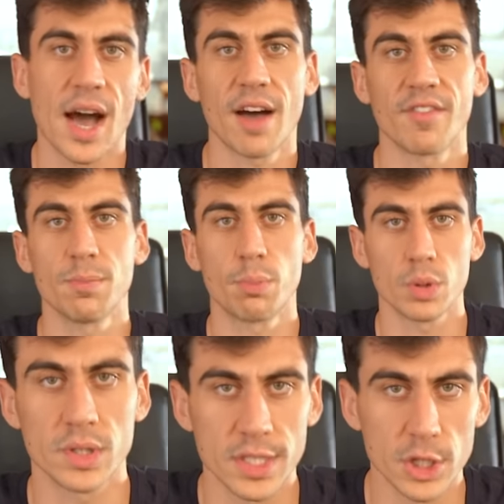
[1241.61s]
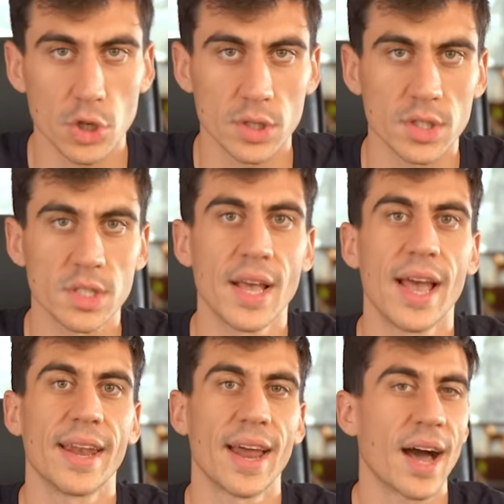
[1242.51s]
having positions
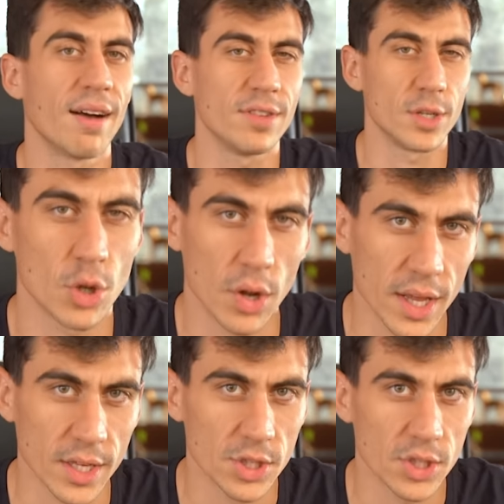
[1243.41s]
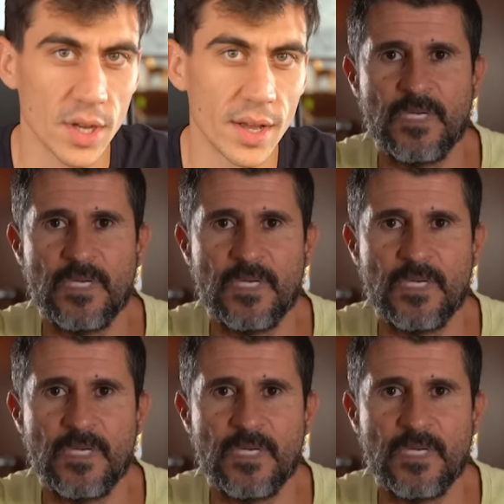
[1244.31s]
and having knowledge.